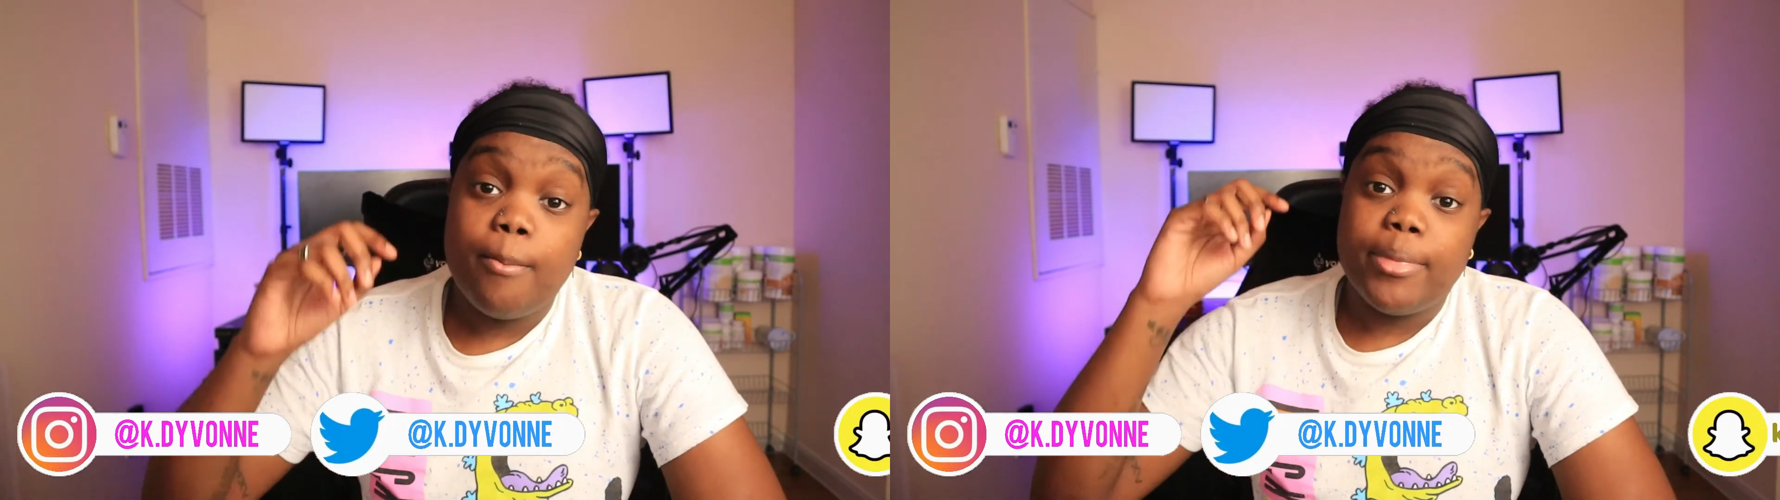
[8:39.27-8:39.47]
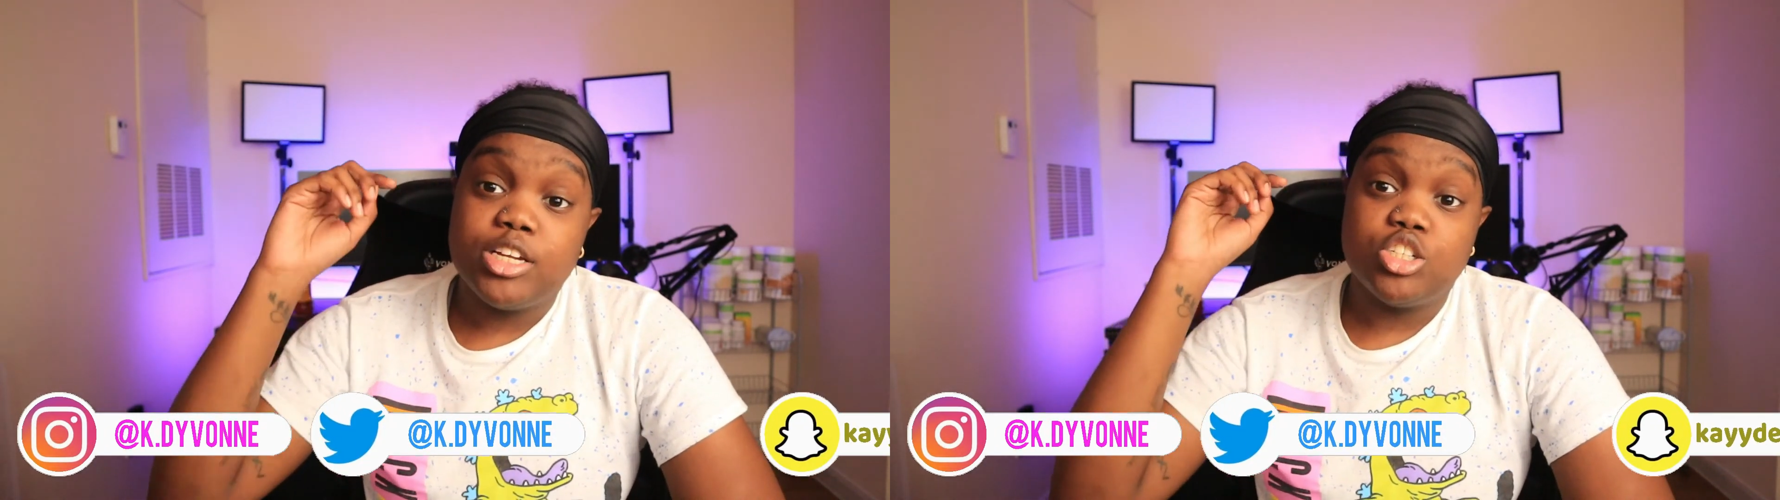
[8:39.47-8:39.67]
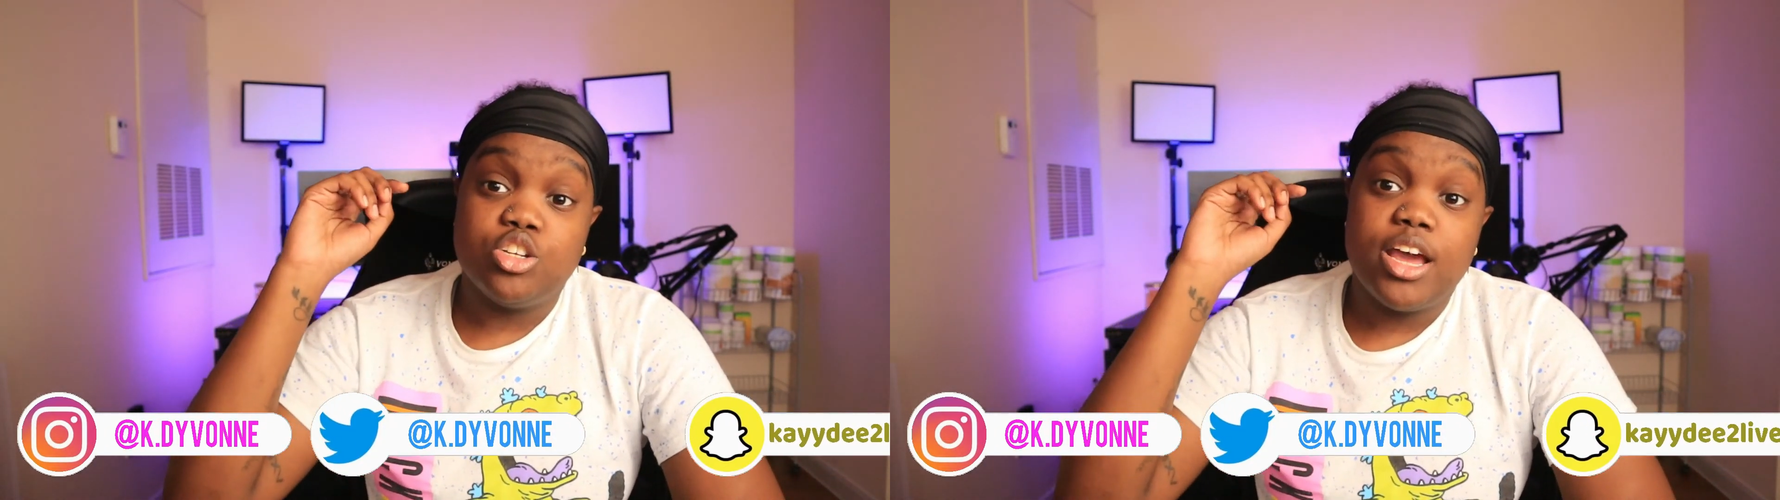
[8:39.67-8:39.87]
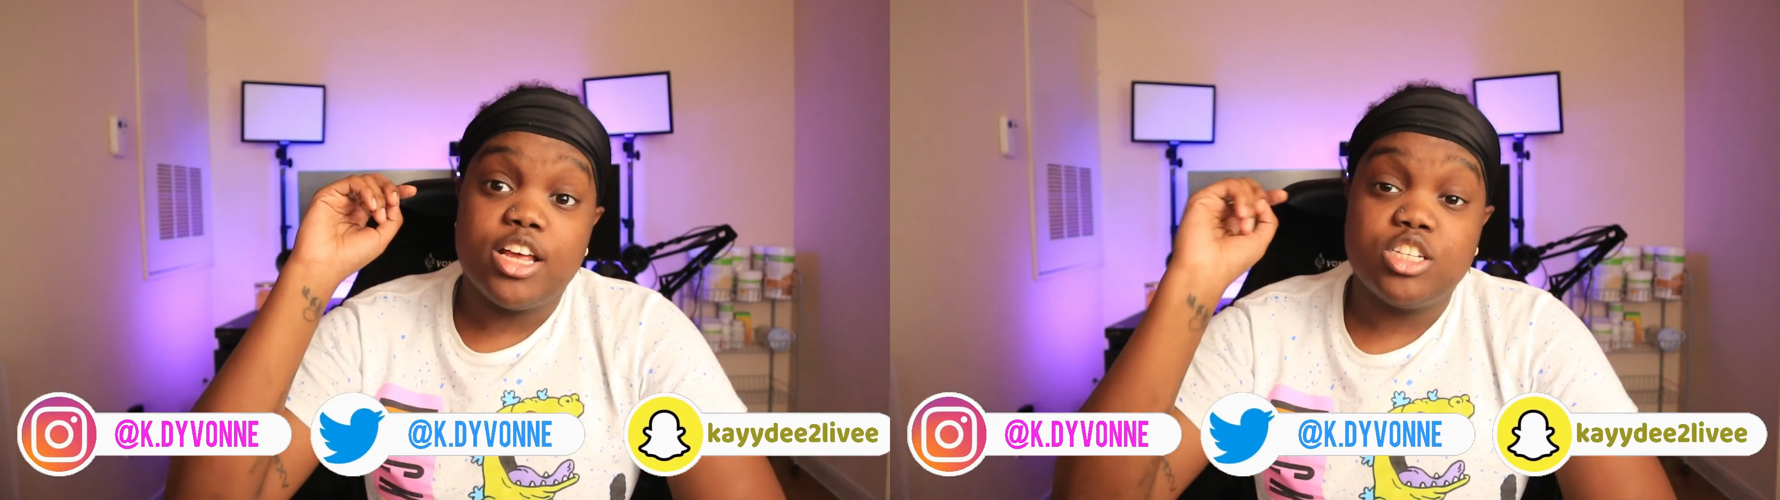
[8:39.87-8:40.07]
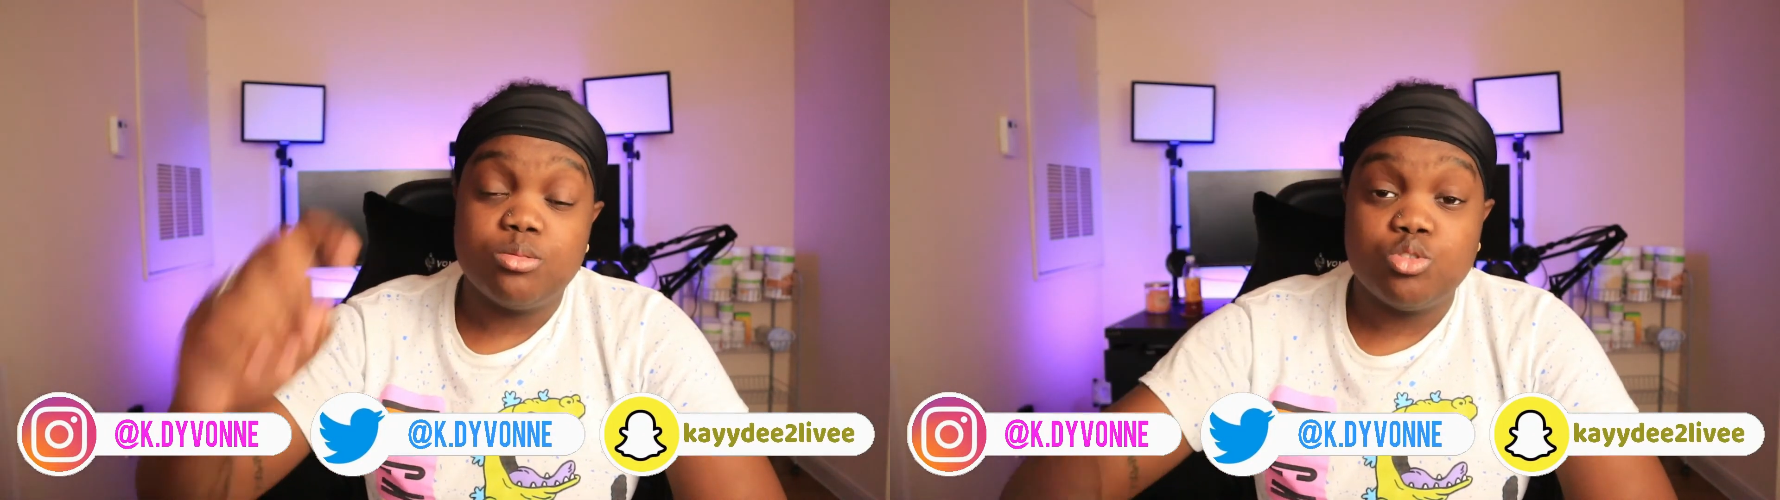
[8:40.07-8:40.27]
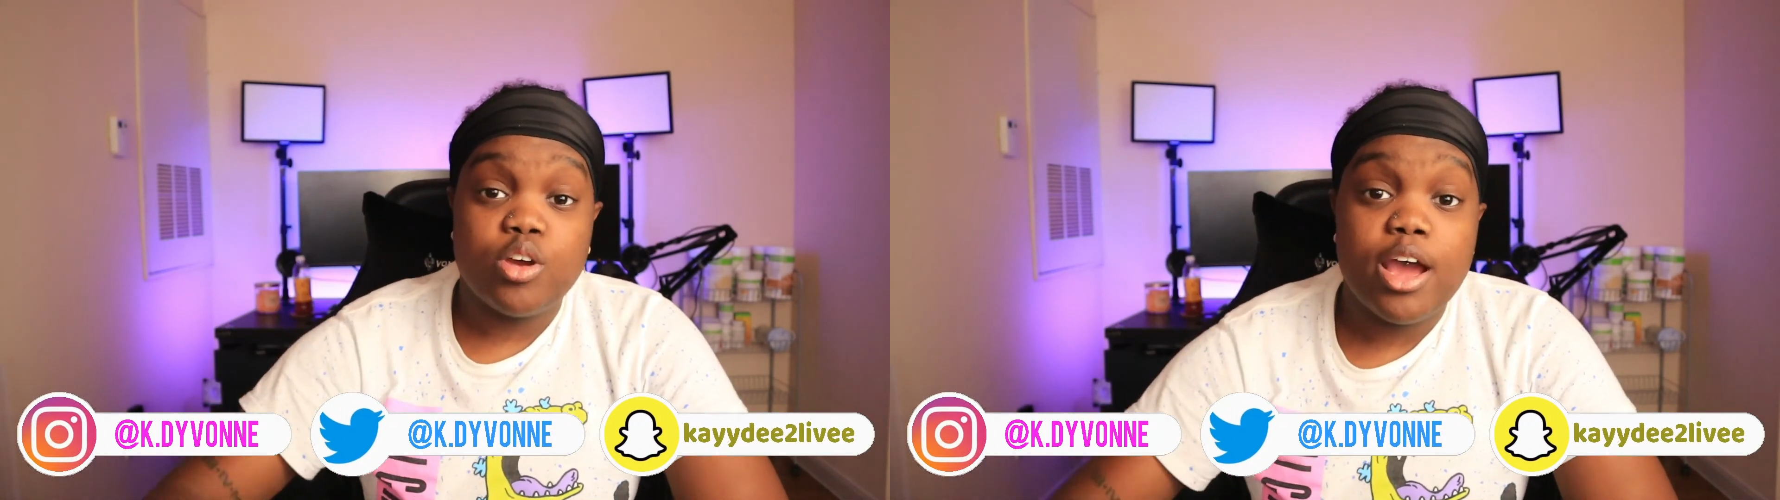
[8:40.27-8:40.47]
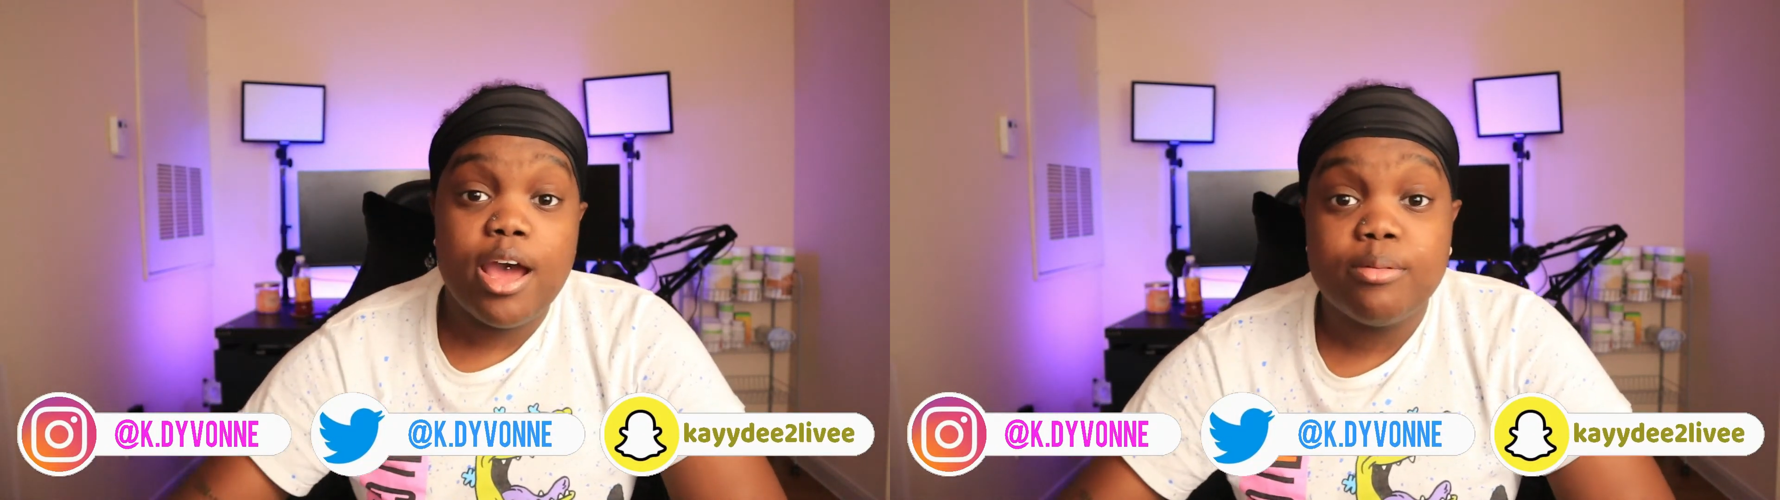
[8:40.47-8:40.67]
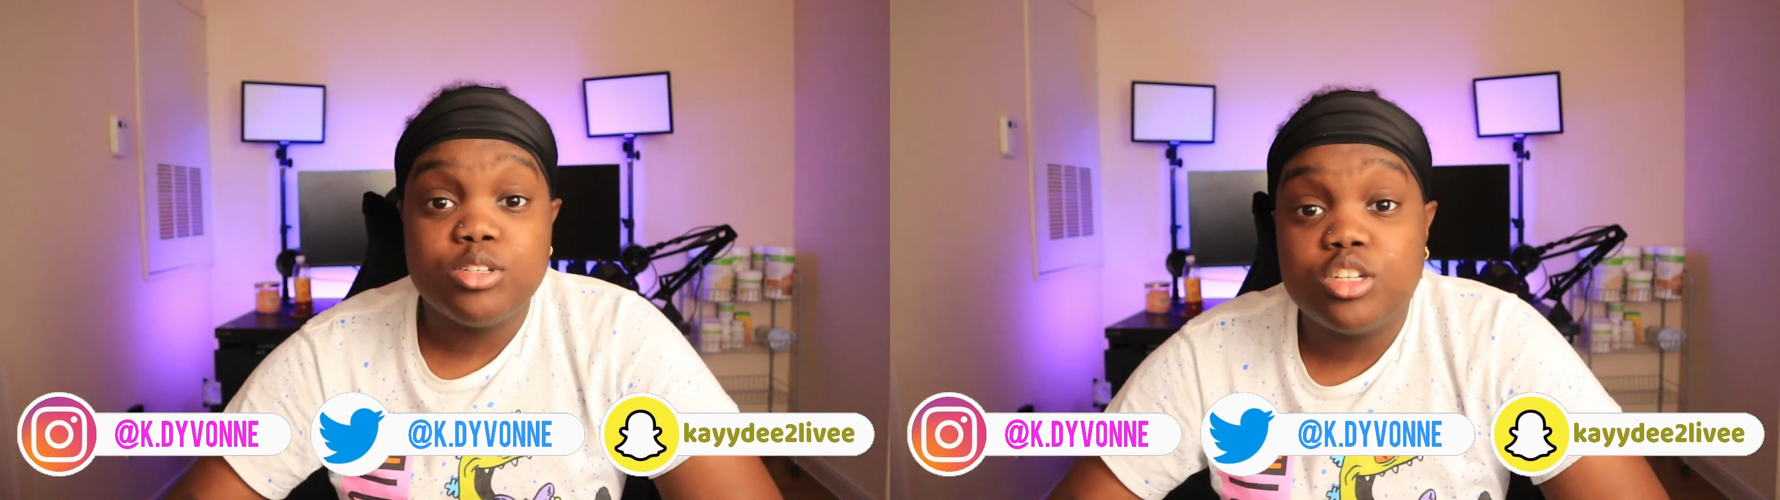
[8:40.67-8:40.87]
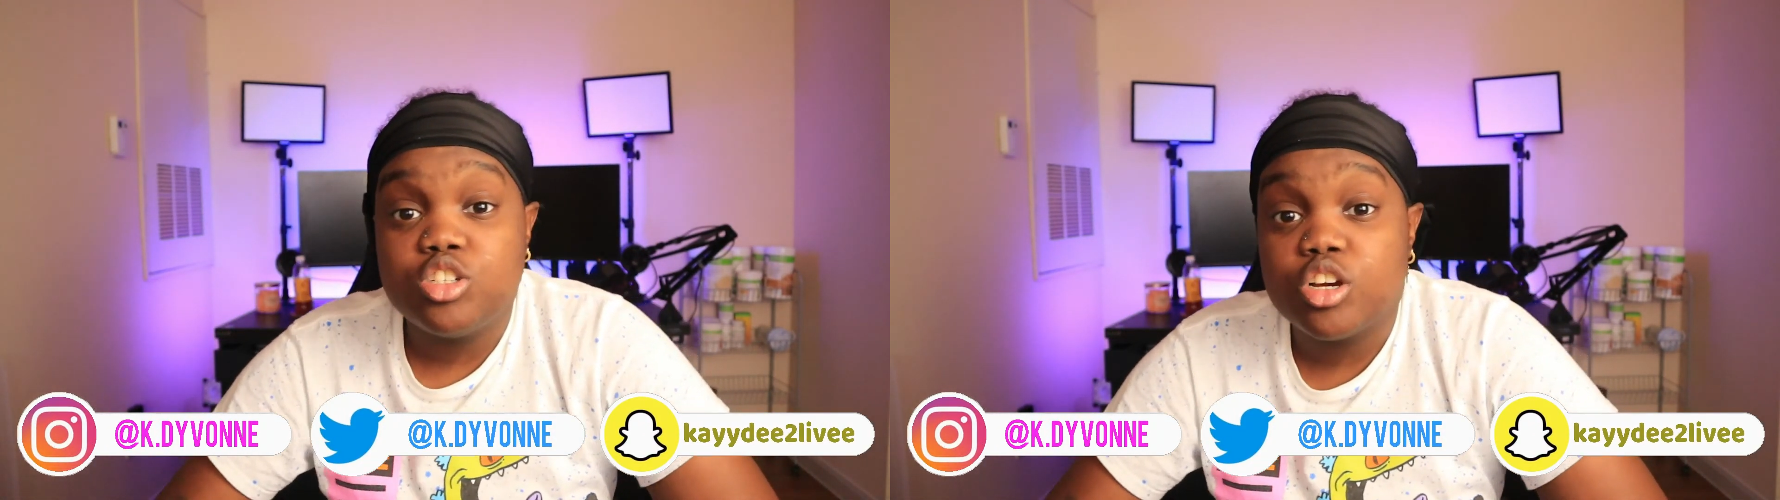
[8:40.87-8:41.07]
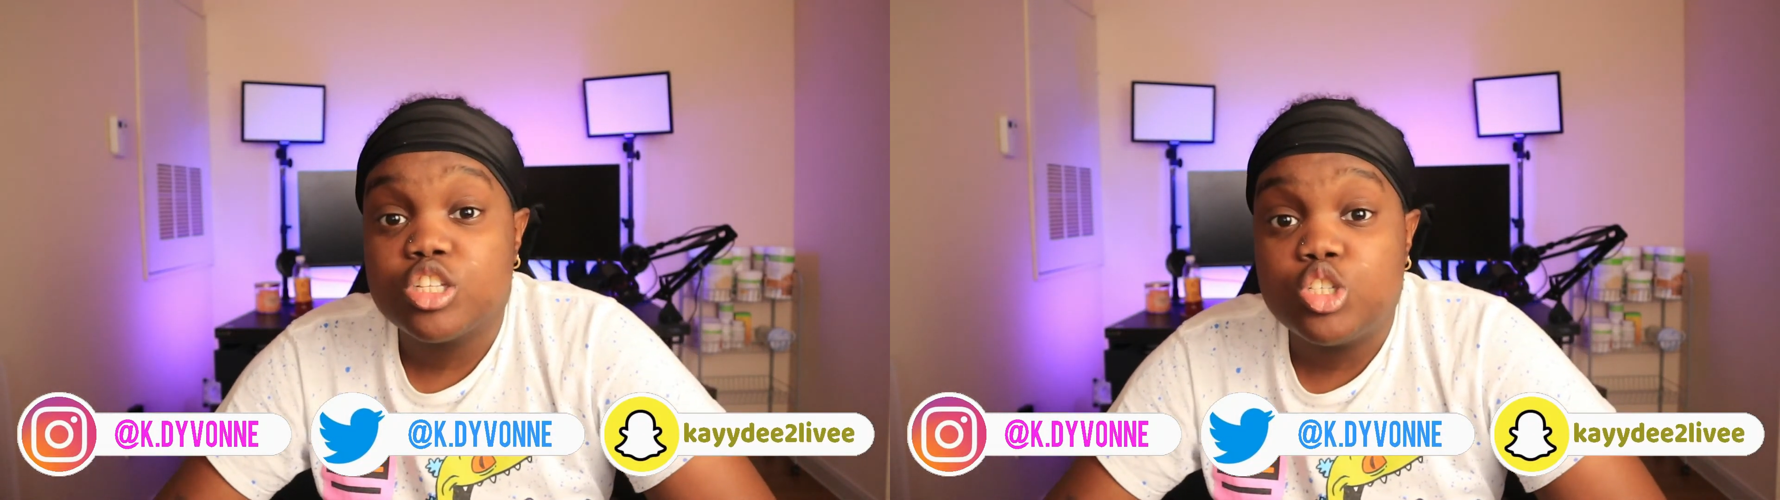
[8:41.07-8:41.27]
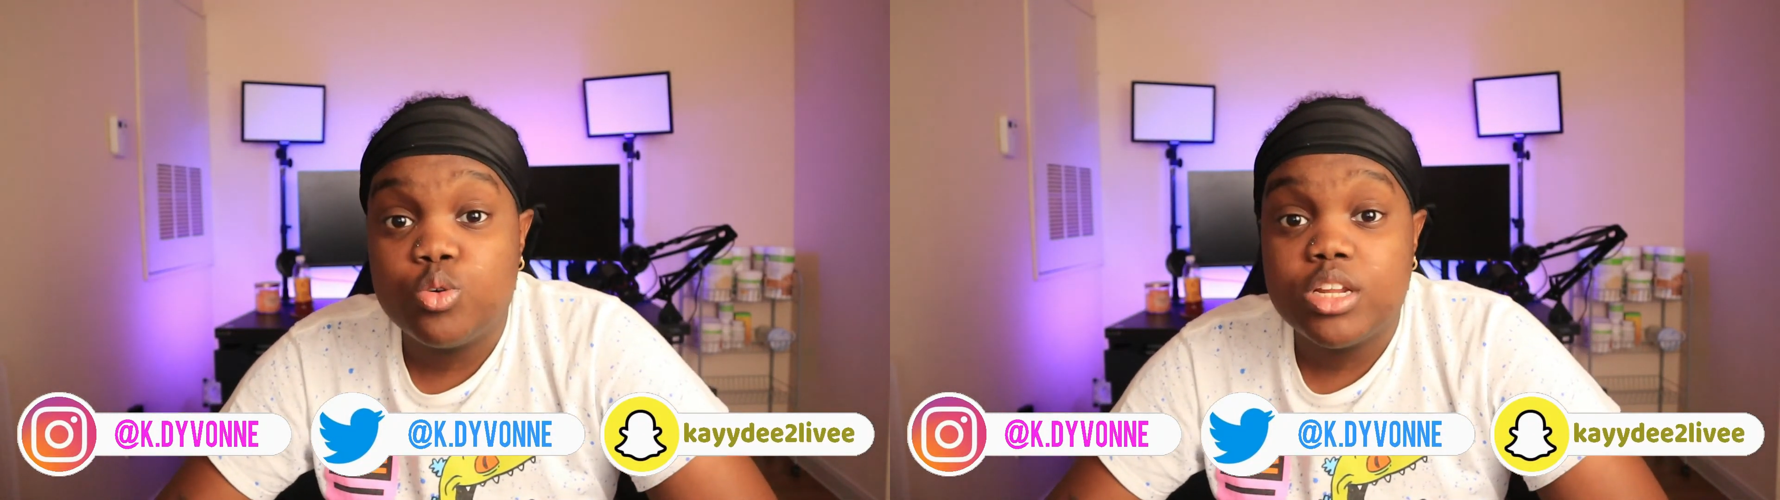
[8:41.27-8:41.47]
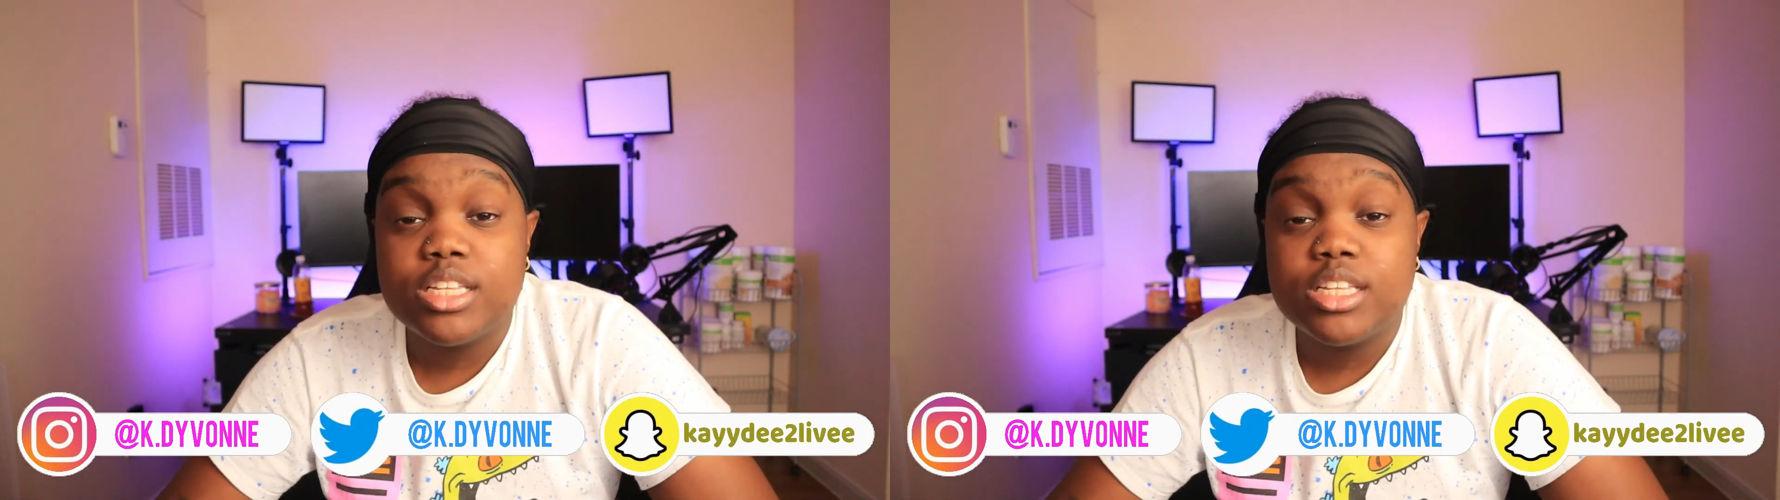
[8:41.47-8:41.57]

Make sure you guys subscribe so that y'all can tune